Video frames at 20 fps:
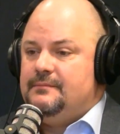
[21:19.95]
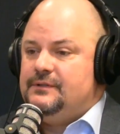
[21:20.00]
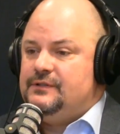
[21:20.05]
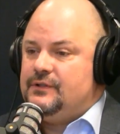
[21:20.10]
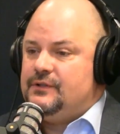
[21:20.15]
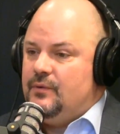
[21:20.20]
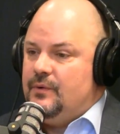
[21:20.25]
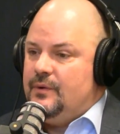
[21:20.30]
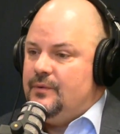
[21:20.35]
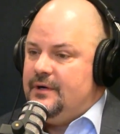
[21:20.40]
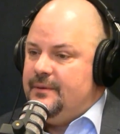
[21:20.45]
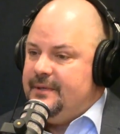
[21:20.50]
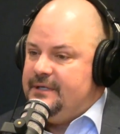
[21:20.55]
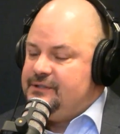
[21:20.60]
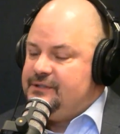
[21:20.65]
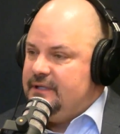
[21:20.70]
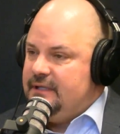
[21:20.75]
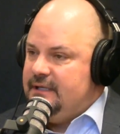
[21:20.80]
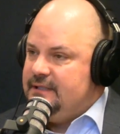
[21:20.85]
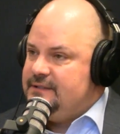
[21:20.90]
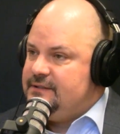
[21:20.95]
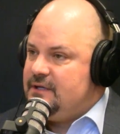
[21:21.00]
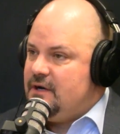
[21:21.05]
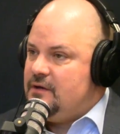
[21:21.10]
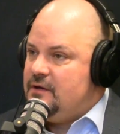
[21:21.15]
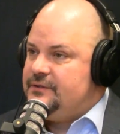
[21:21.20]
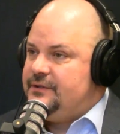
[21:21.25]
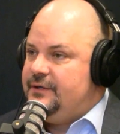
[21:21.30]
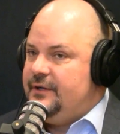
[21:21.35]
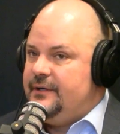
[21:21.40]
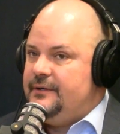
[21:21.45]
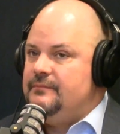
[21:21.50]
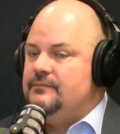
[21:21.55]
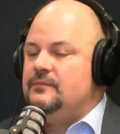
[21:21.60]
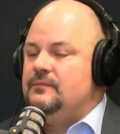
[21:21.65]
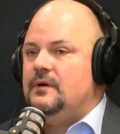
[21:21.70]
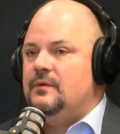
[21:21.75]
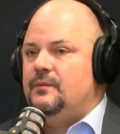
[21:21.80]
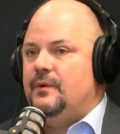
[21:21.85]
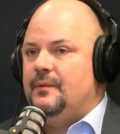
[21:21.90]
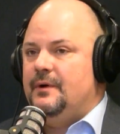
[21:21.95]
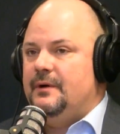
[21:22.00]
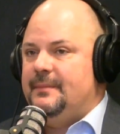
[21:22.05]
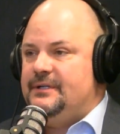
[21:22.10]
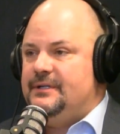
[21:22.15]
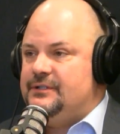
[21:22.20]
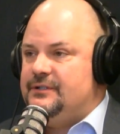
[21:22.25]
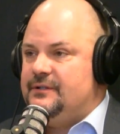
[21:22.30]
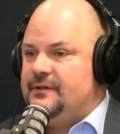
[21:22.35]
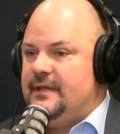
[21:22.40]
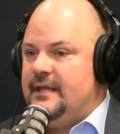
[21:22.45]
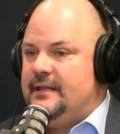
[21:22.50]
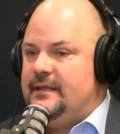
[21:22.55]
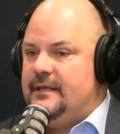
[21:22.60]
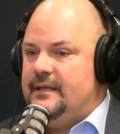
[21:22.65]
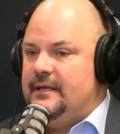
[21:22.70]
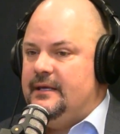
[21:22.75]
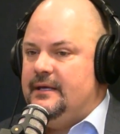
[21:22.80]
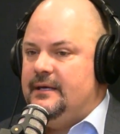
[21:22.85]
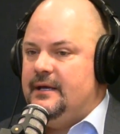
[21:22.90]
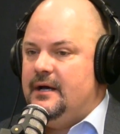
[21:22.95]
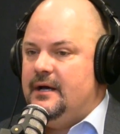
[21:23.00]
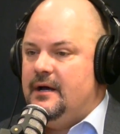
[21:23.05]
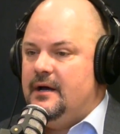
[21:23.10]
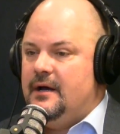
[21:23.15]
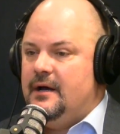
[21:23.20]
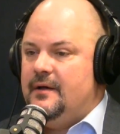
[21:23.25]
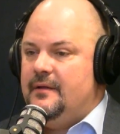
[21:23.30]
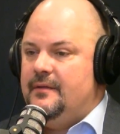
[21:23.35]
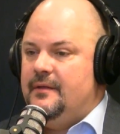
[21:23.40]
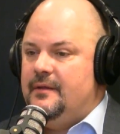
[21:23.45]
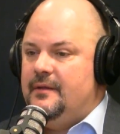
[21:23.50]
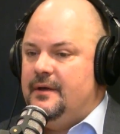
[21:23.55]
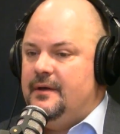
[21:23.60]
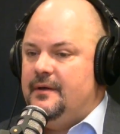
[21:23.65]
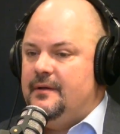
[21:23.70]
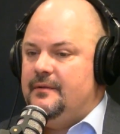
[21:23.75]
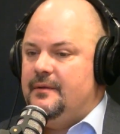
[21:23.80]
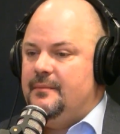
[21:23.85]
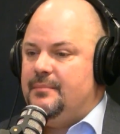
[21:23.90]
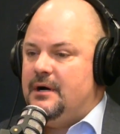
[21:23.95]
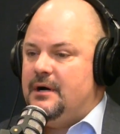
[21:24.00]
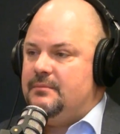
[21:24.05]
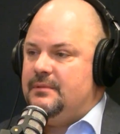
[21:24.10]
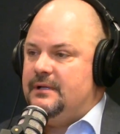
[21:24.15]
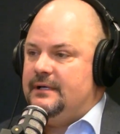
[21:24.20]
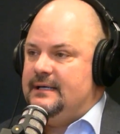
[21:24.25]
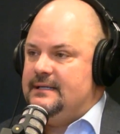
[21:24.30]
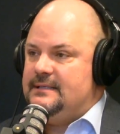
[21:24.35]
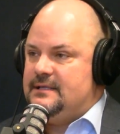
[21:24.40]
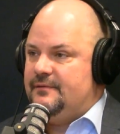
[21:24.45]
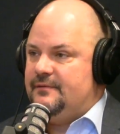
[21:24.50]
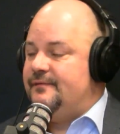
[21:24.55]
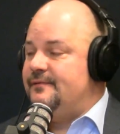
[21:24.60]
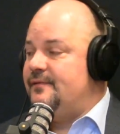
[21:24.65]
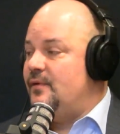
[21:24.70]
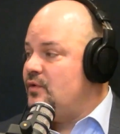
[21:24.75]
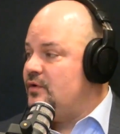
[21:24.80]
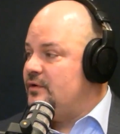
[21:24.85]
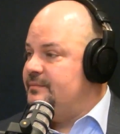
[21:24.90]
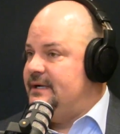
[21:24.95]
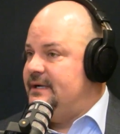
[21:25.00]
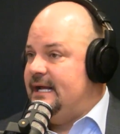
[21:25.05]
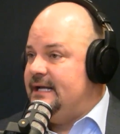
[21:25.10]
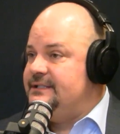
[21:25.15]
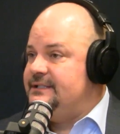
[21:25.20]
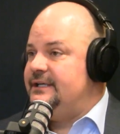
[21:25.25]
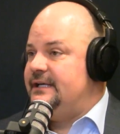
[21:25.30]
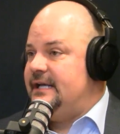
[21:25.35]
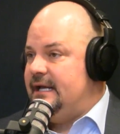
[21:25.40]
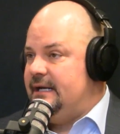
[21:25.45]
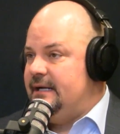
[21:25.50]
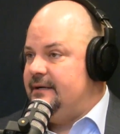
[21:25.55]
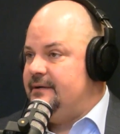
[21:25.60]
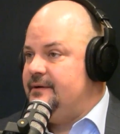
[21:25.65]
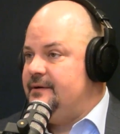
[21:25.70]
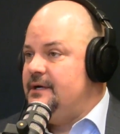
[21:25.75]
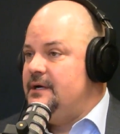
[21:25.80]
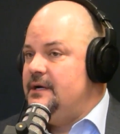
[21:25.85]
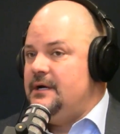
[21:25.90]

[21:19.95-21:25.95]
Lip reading: So we want to make sure the install is good. We want to make sure that the public is informed and educated.